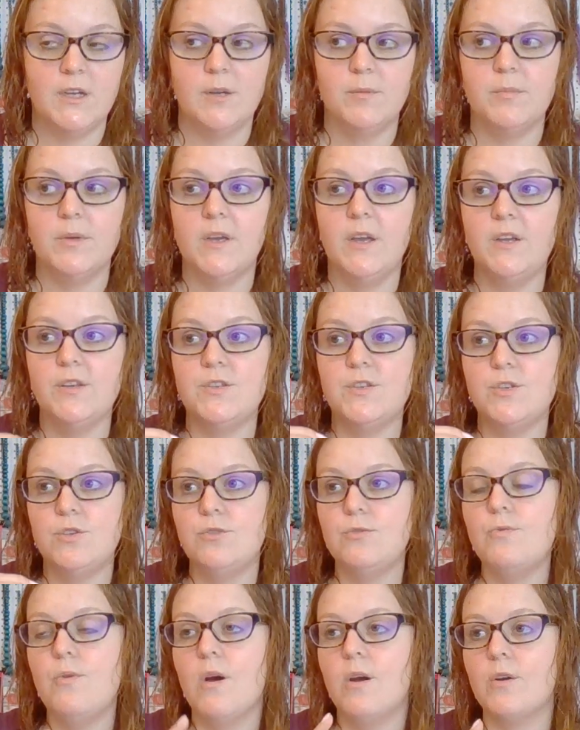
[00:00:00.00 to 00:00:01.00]
because
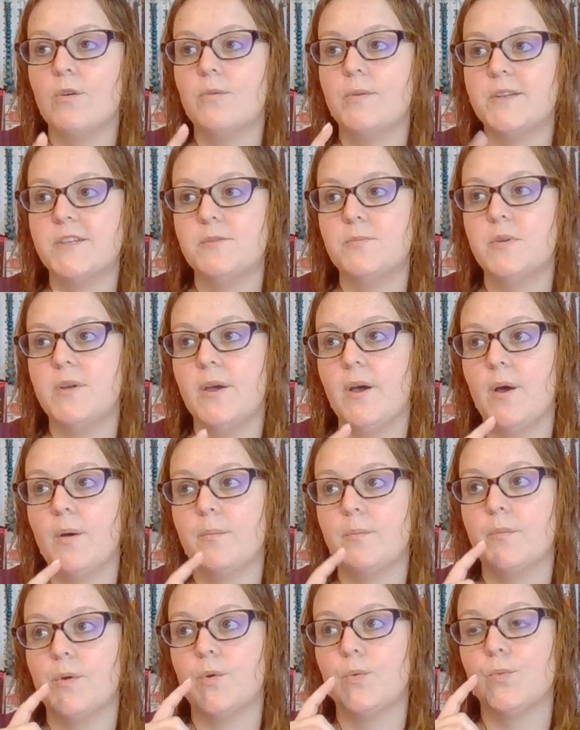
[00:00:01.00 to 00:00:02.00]
you are going to
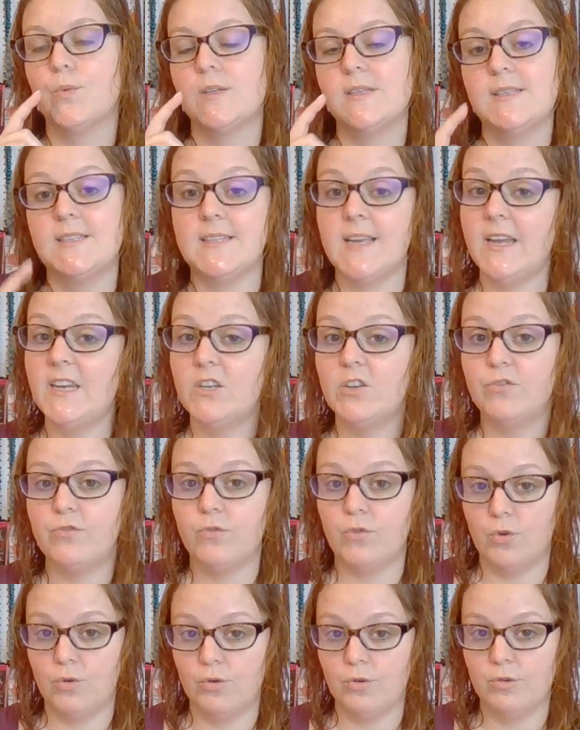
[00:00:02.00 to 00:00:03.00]
become
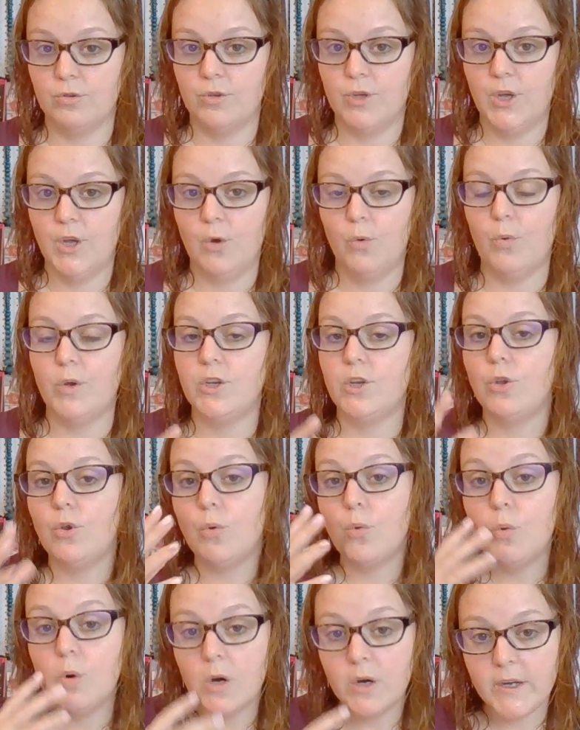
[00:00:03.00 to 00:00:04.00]
resentful when
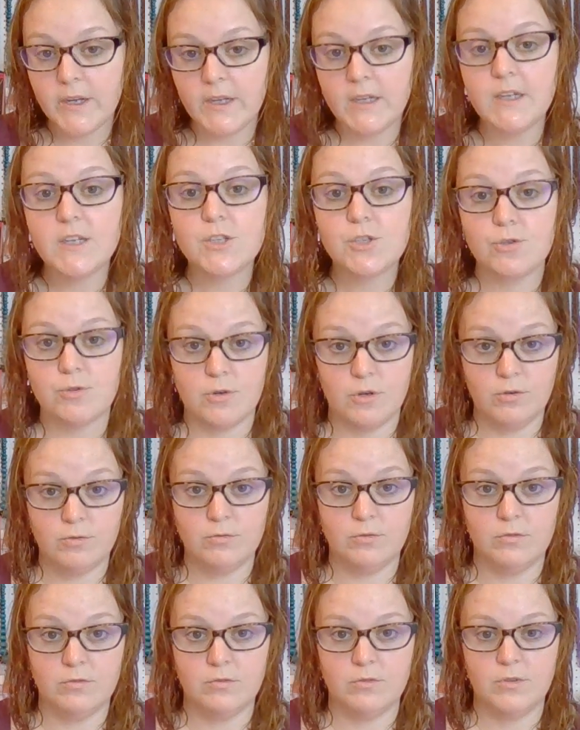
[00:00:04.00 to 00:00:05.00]
you are in a
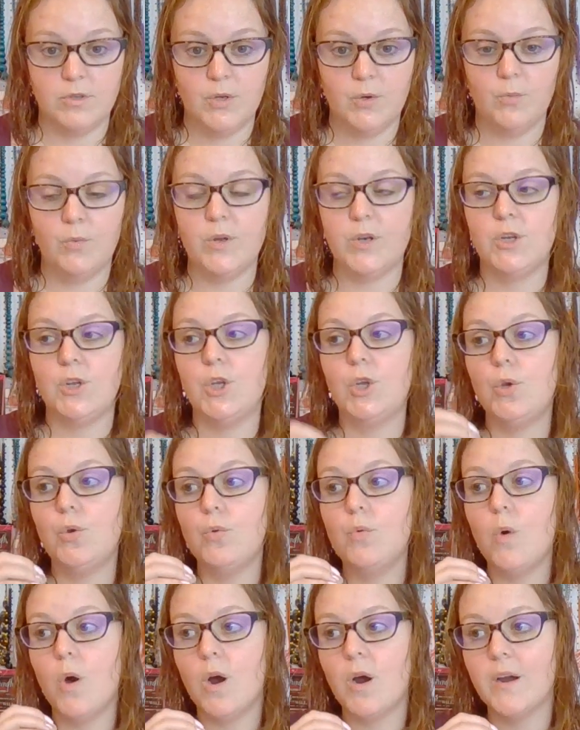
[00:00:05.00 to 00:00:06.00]
struggle, when
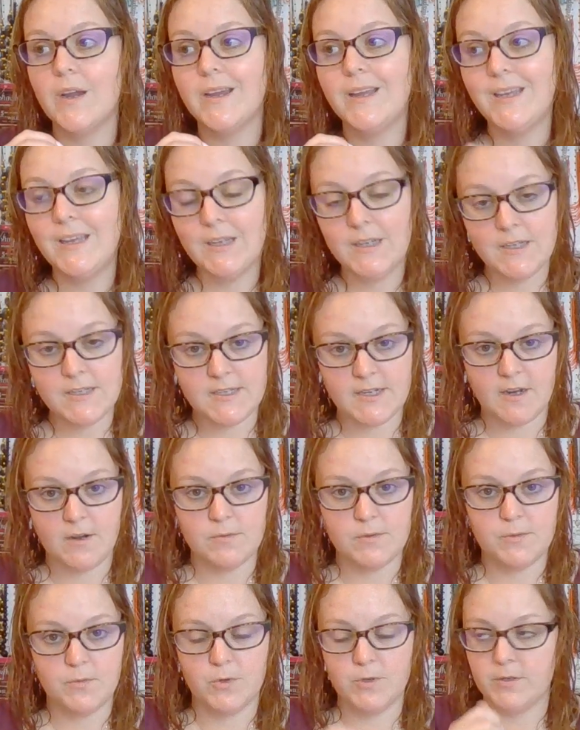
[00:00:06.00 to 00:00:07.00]
you are in a
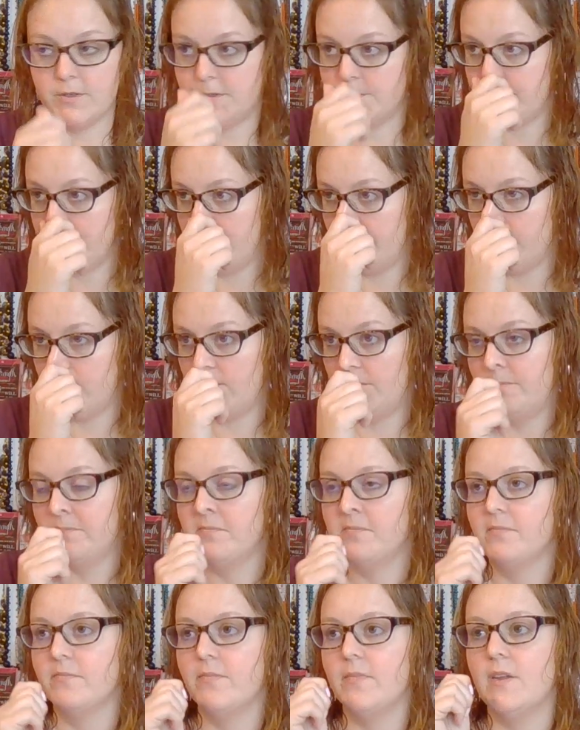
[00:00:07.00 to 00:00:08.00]
downward spiral,
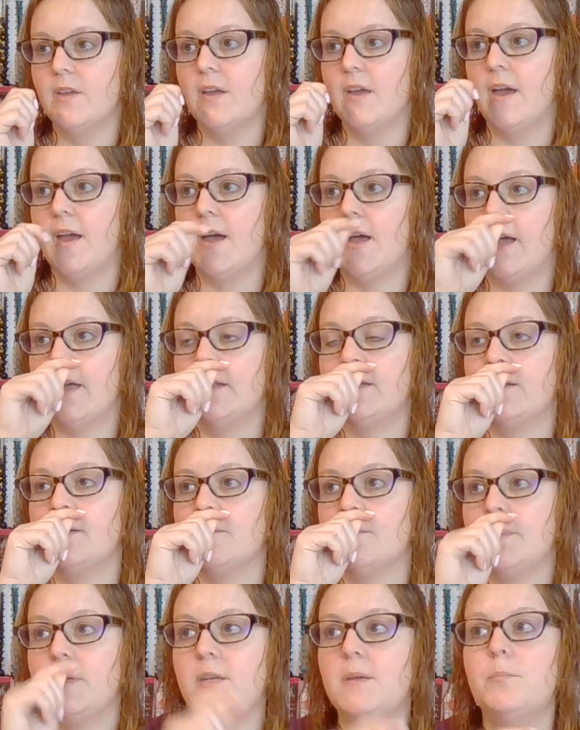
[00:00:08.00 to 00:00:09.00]
and
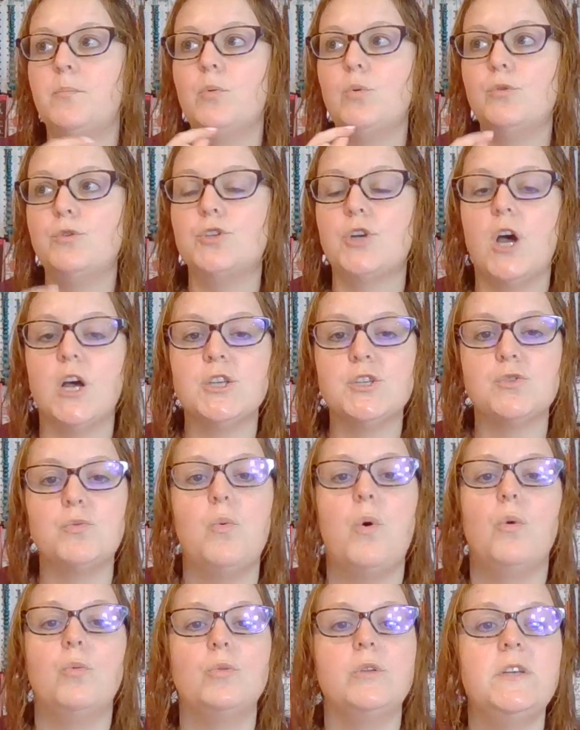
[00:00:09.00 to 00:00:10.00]
people just
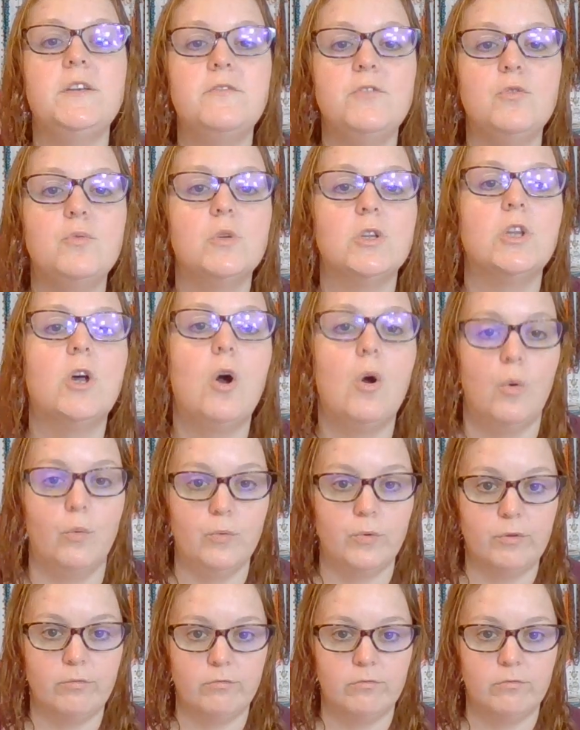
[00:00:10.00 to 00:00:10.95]
won't leave you alone.